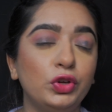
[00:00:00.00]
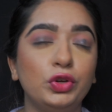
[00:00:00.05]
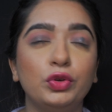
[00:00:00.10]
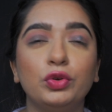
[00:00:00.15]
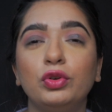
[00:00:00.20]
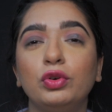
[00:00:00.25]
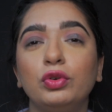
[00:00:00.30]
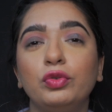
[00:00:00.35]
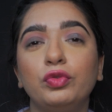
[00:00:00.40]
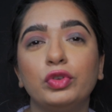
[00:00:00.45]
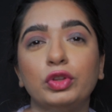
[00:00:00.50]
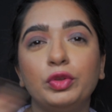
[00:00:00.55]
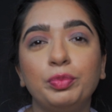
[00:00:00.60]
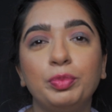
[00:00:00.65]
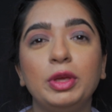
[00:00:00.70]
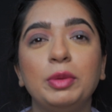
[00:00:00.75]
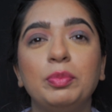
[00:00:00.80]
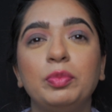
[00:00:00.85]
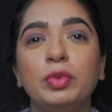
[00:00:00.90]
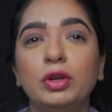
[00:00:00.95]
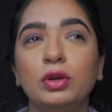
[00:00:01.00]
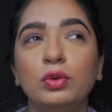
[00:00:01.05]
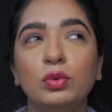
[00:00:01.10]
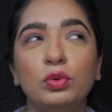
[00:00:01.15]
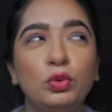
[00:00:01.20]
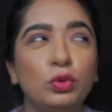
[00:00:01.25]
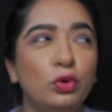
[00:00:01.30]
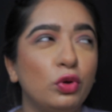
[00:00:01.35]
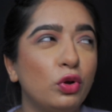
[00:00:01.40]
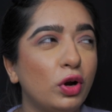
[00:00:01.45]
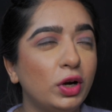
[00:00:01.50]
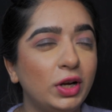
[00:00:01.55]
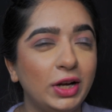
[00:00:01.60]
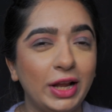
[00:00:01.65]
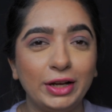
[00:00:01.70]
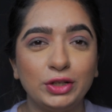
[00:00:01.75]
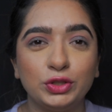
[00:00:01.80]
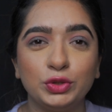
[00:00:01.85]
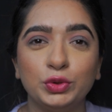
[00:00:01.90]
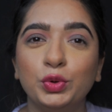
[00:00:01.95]
you know, for the people who do not
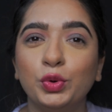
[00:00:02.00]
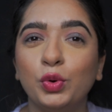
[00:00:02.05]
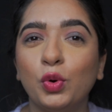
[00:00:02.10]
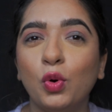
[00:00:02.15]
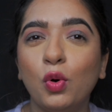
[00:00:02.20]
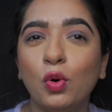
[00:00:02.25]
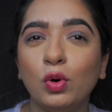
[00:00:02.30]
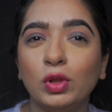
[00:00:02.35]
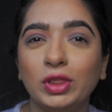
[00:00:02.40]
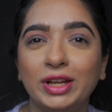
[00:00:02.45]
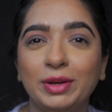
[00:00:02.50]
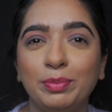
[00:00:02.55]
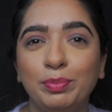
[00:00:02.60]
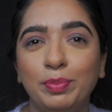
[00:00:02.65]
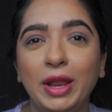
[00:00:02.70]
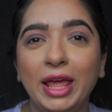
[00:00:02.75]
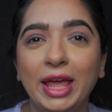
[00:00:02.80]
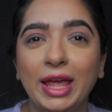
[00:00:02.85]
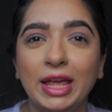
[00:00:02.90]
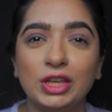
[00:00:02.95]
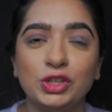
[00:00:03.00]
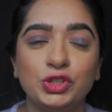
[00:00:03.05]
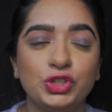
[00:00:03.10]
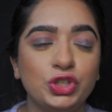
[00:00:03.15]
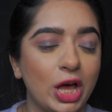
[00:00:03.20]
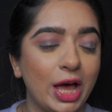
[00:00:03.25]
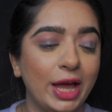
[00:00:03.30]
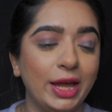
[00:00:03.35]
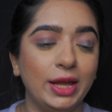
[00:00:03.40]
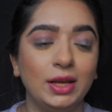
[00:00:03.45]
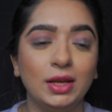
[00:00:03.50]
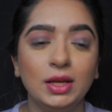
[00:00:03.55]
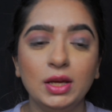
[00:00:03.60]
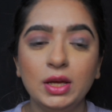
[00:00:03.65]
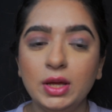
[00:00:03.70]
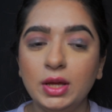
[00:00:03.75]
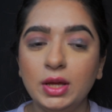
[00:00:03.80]
like to go all that bling, shine.